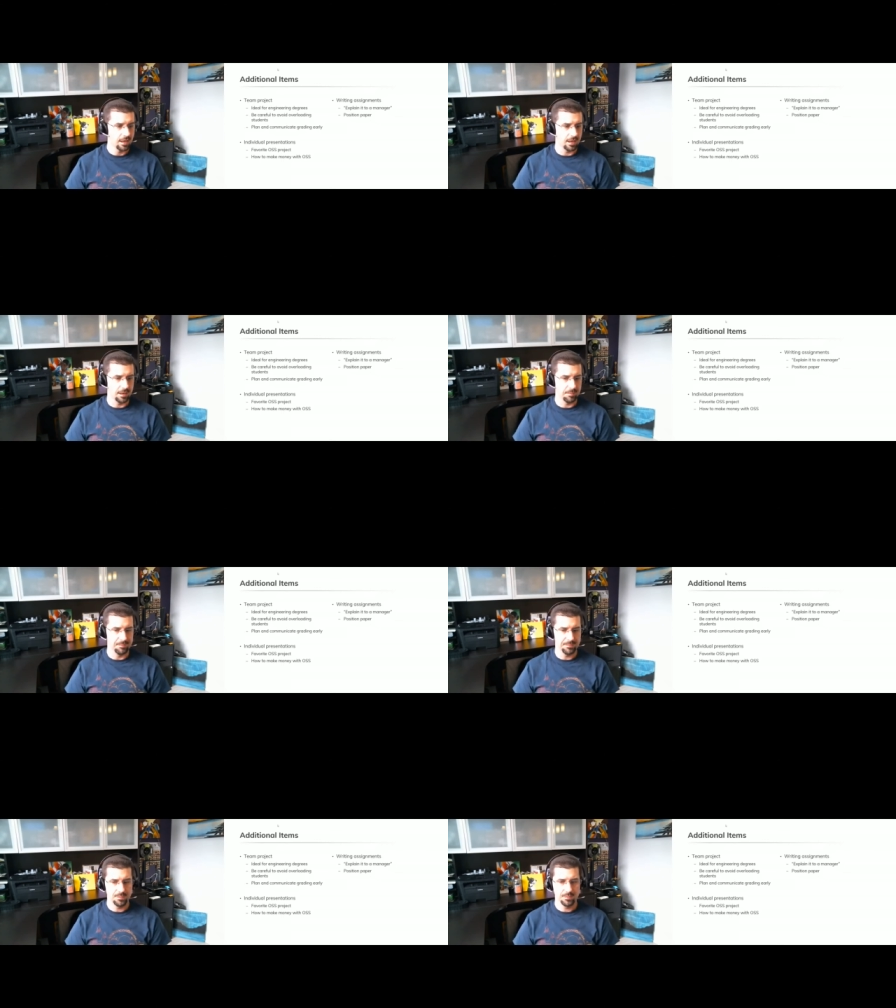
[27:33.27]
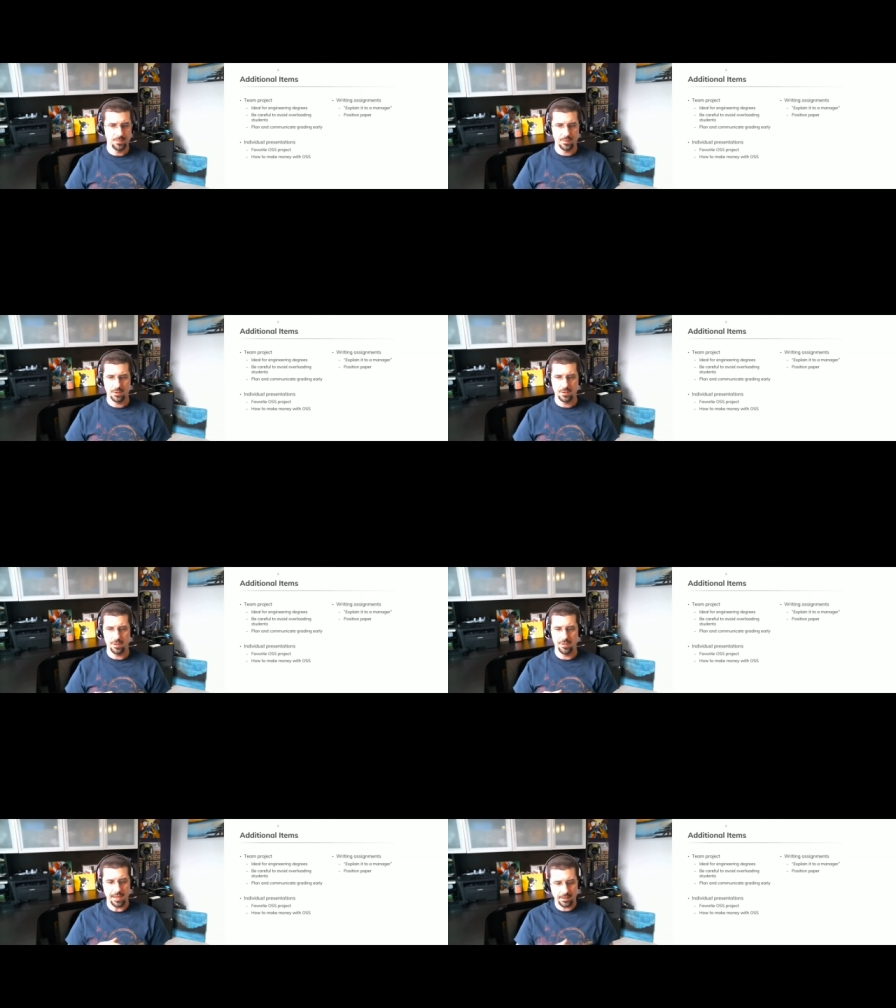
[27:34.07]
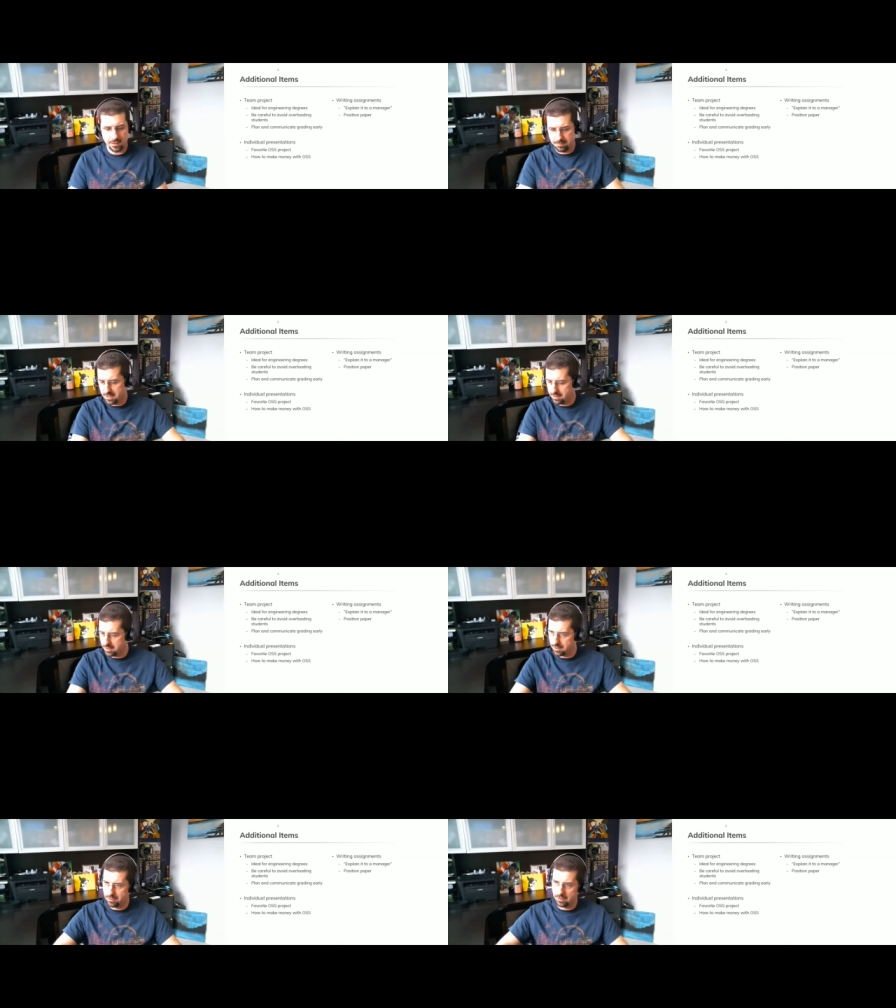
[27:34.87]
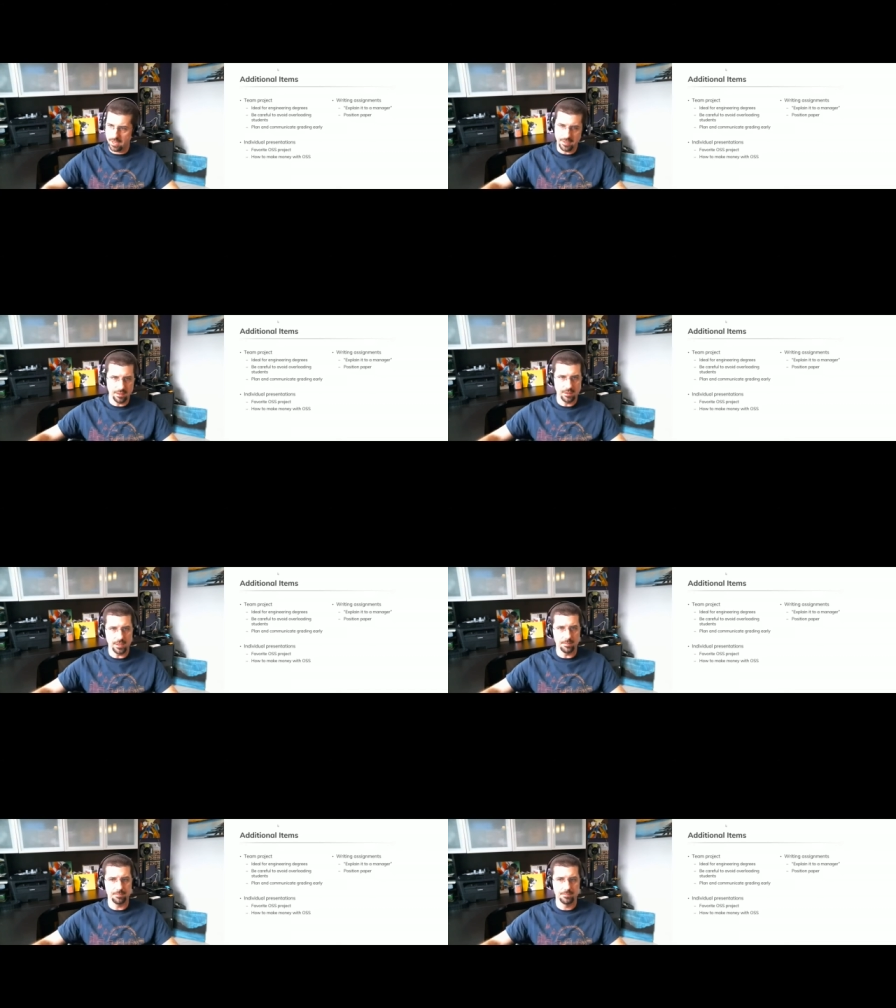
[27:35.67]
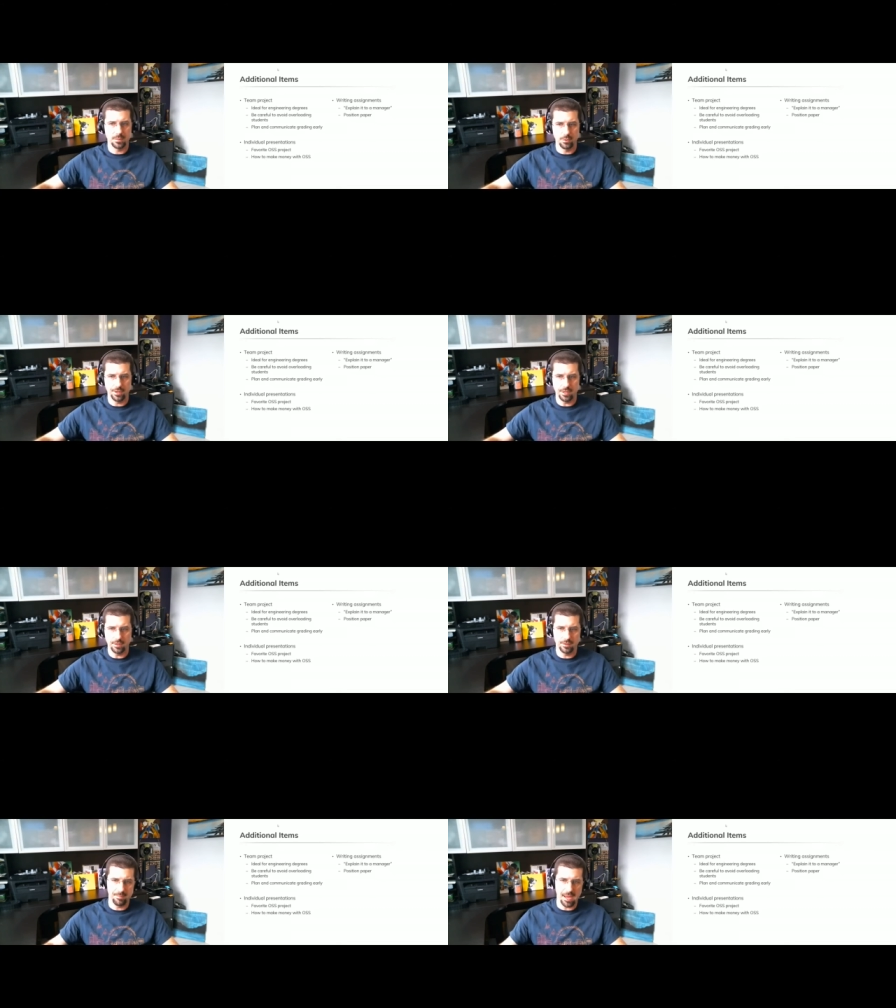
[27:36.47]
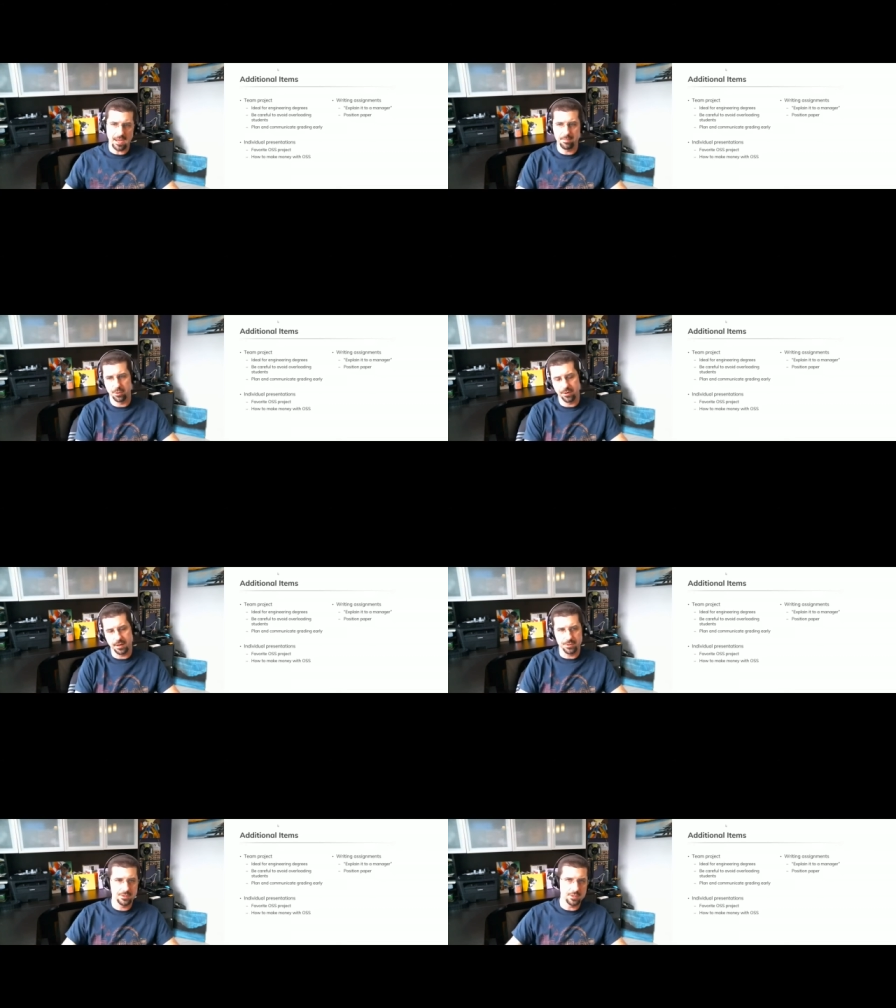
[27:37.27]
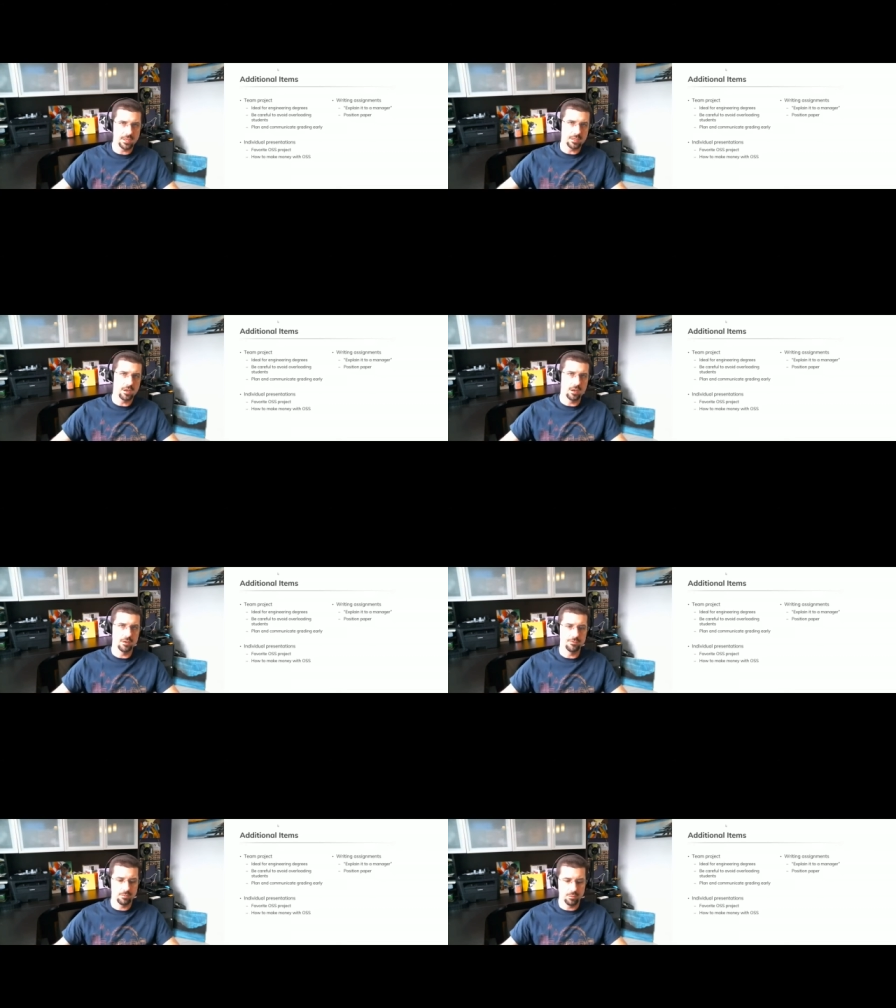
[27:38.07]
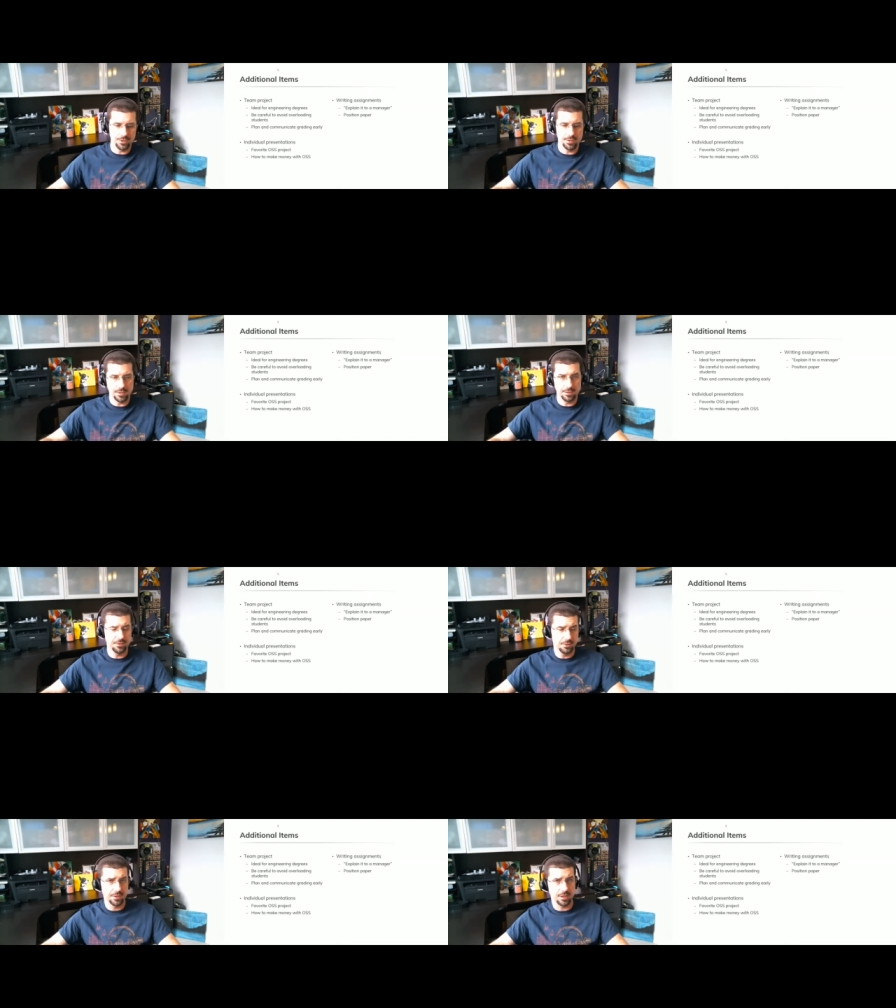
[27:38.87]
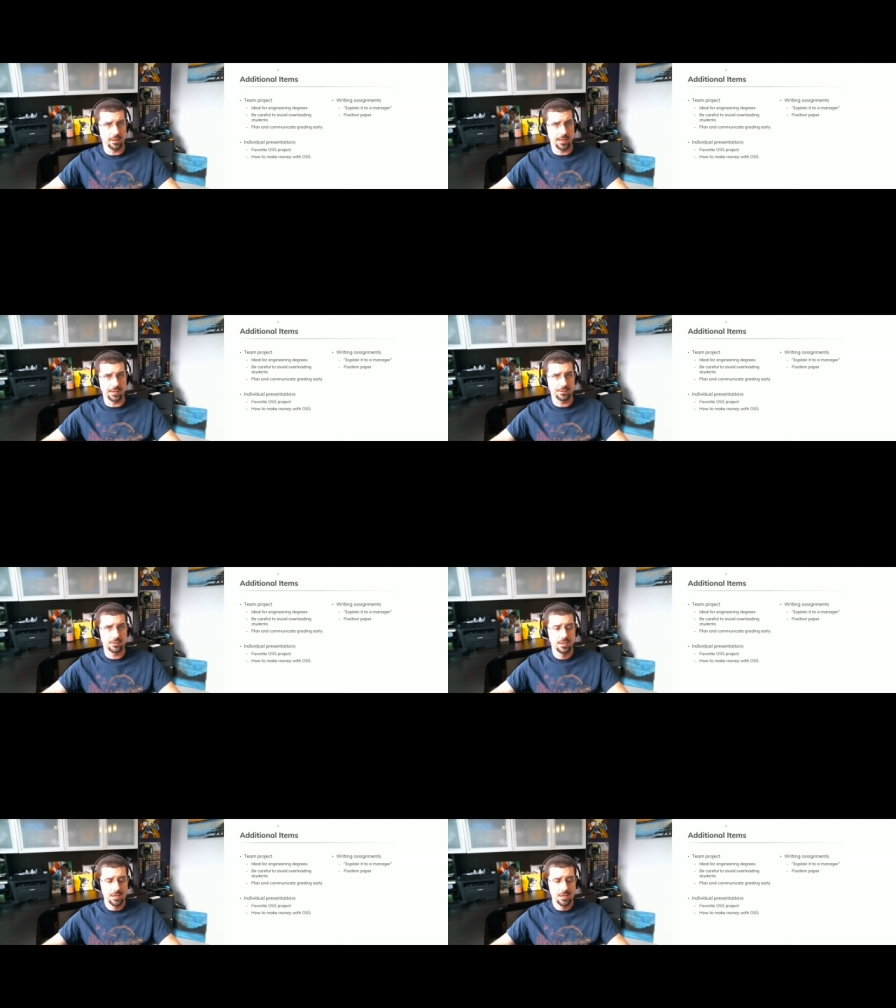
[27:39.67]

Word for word: Um, that can be the underlying theme or the the backbone i would say of what you need to do in the class